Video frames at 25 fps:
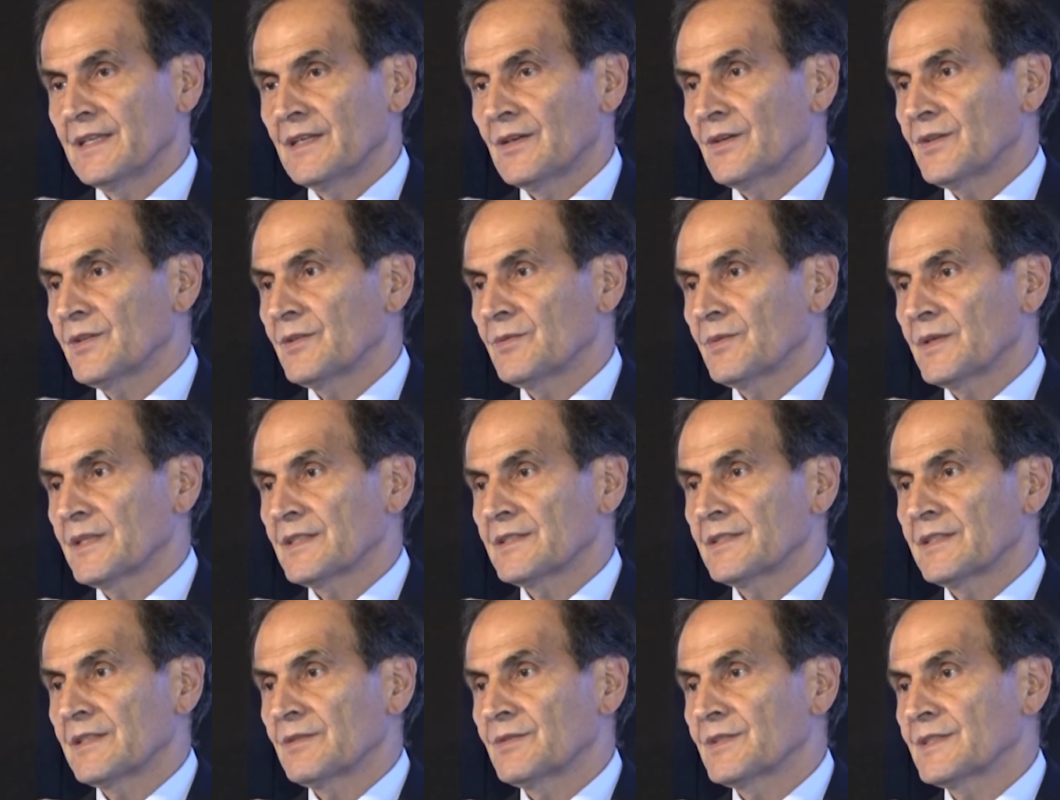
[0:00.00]

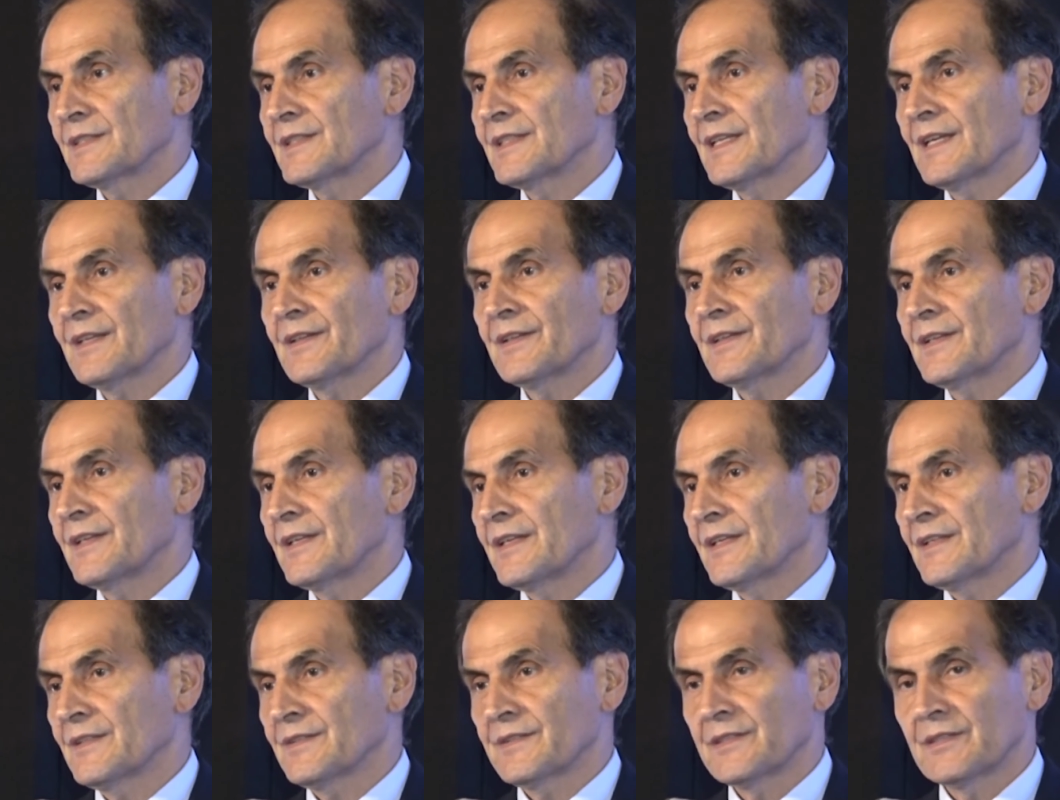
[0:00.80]
Otherwise, there was nothing
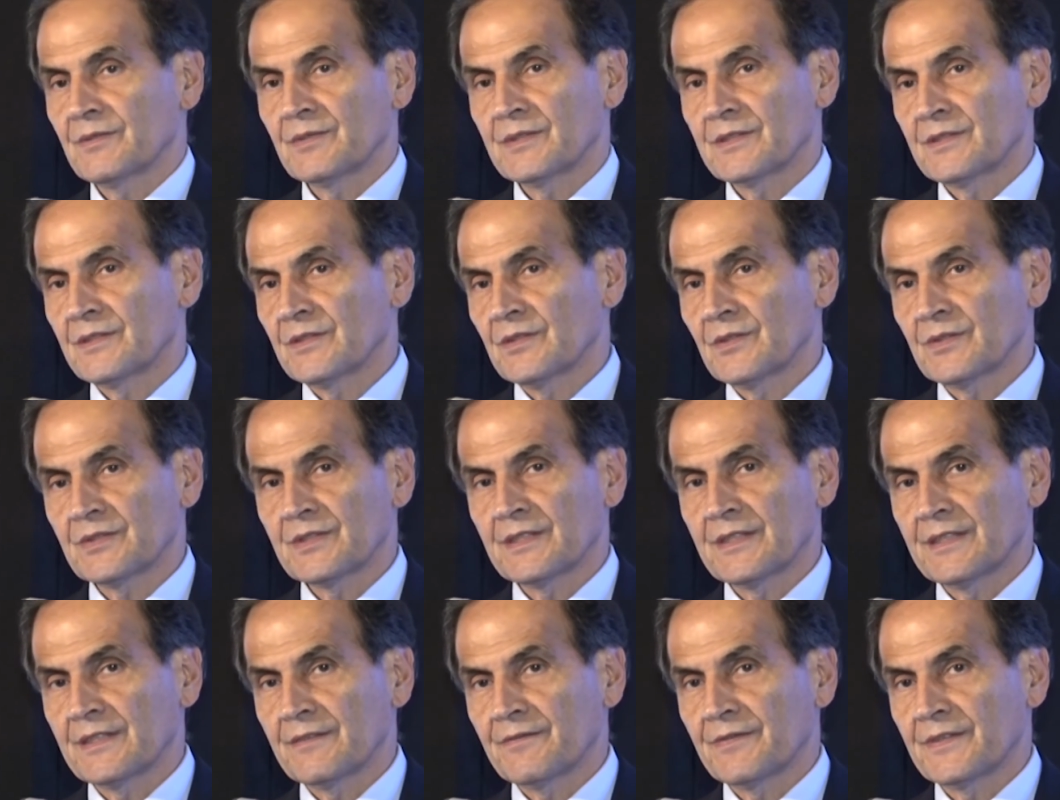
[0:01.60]
else. There was no
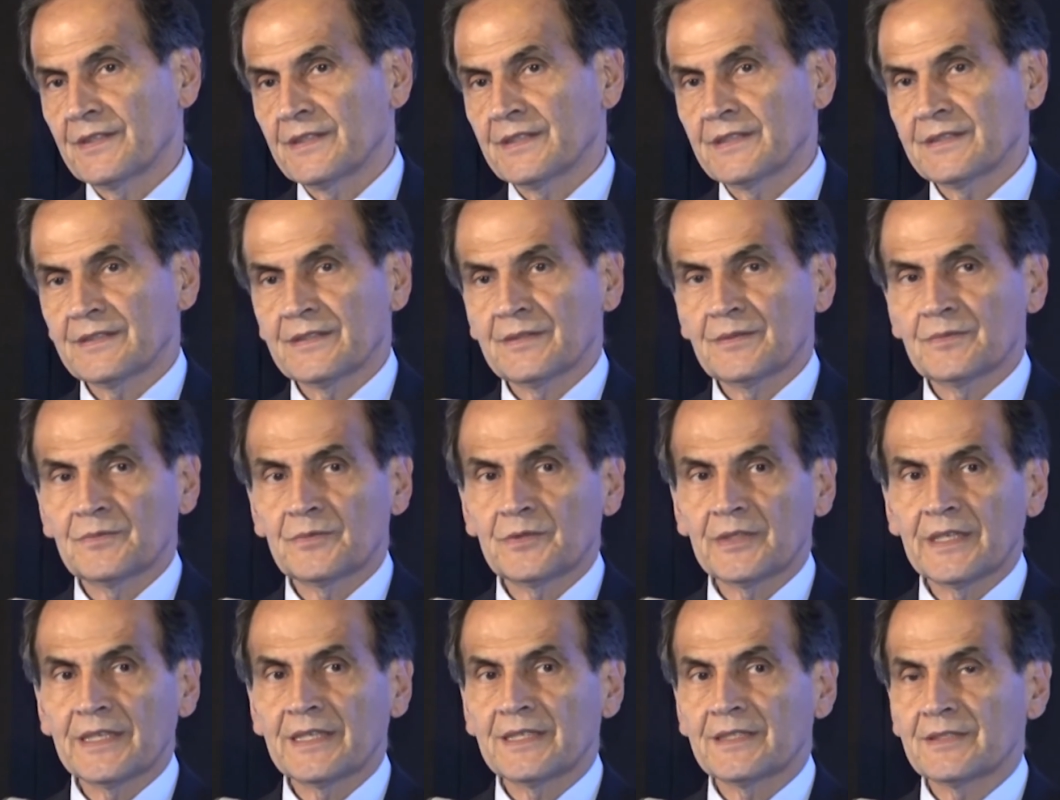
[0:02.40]
significance in
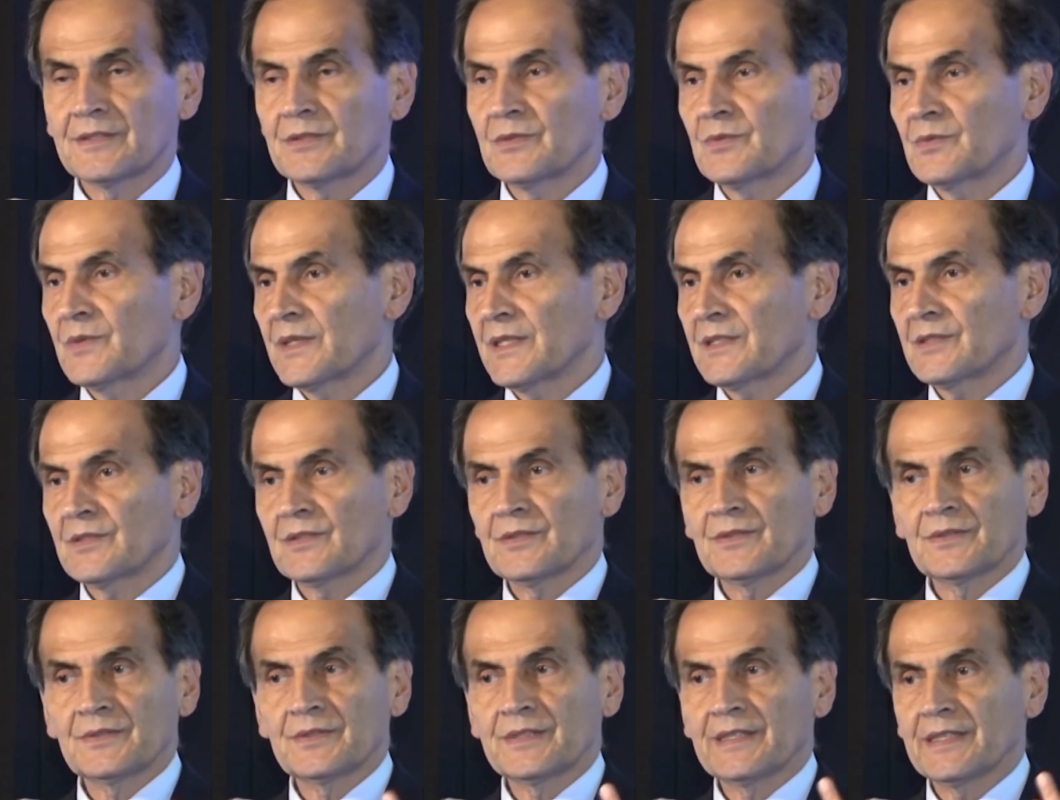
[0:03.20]
race,
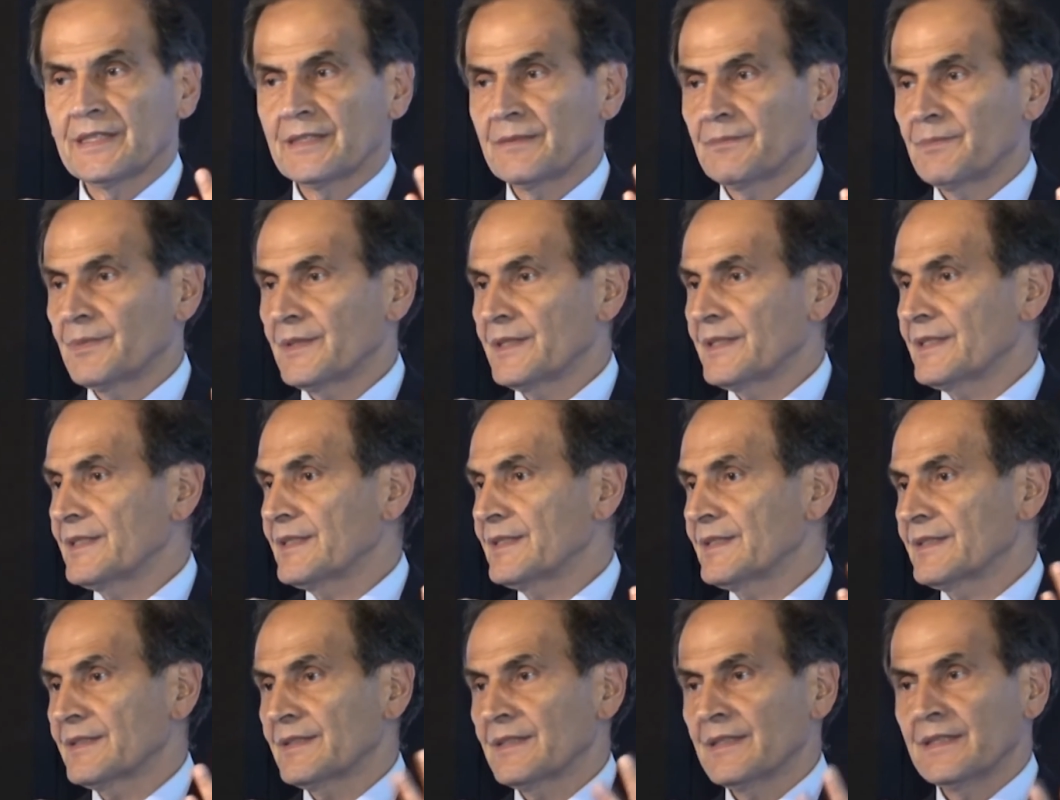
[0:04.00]
duration of
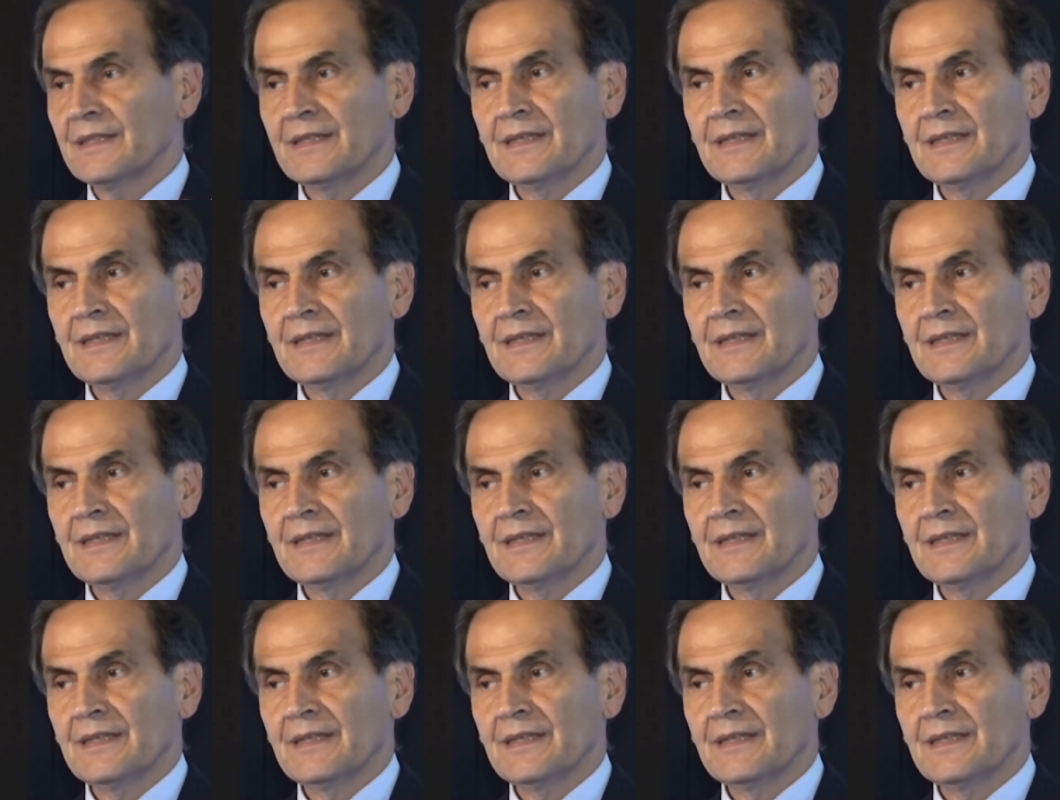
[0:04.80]
diabetes,